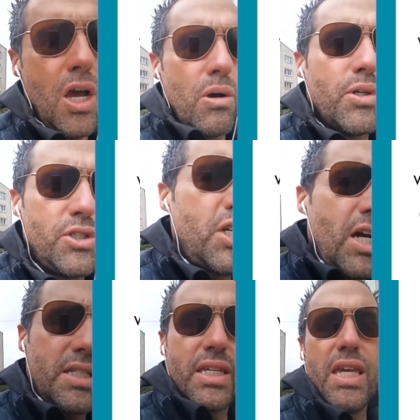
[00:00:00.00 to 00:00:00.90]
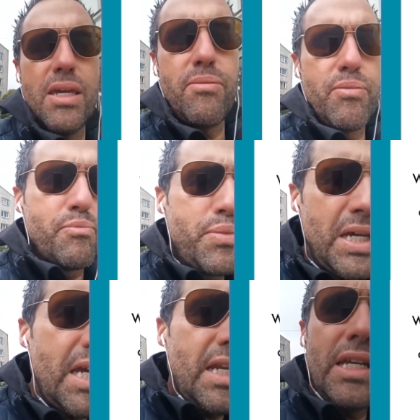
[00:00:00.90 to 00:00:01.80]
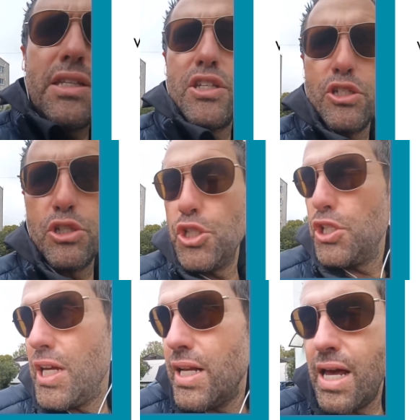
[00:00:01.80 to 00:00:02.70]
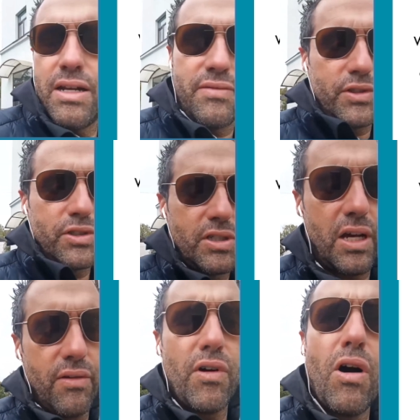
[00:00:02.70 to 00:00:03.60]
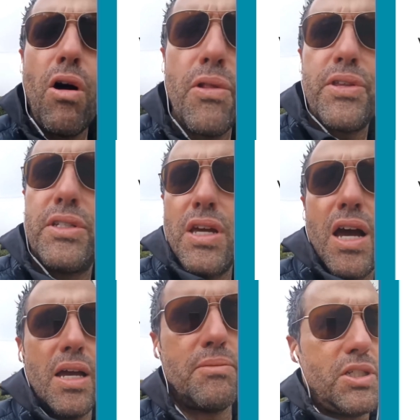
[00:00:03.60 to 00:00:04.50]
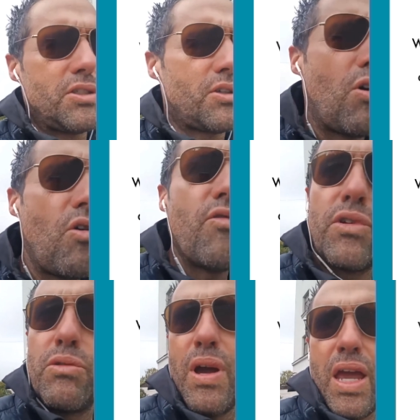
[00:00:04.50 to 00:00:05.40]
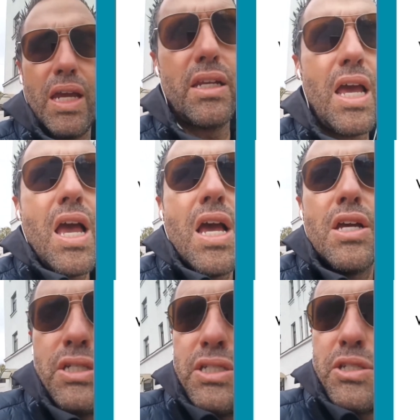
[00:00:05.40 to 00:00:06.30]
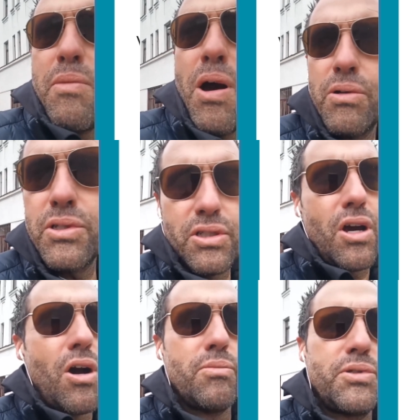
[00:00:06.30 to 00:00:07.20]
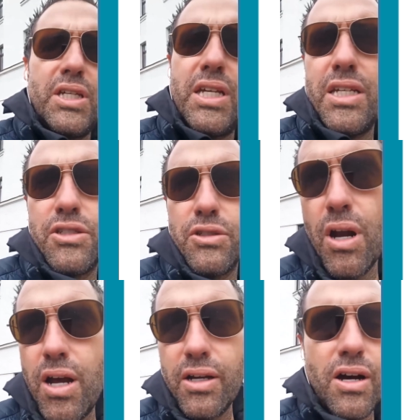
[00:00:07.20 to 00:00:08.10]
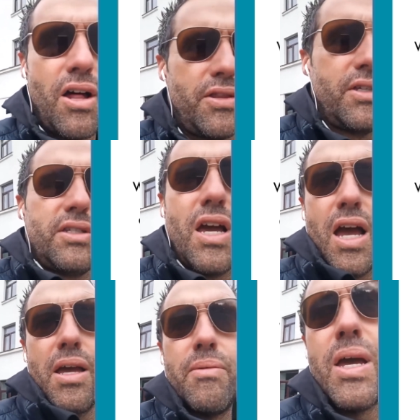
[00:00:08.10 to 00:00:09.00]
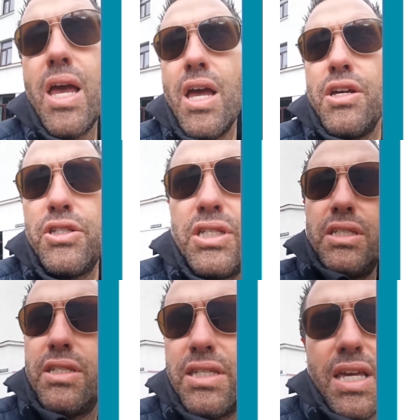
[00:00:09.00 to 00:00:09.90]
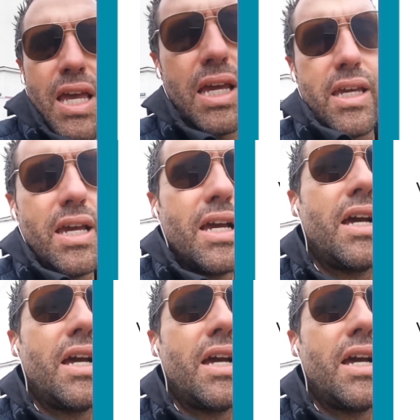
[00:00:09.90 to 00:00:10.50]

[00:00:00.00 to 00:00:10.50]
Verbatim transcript: would just keep beating the shit out of herself all the time. She's overweight. She smokes dope. She gets drunk all the time. She's sick.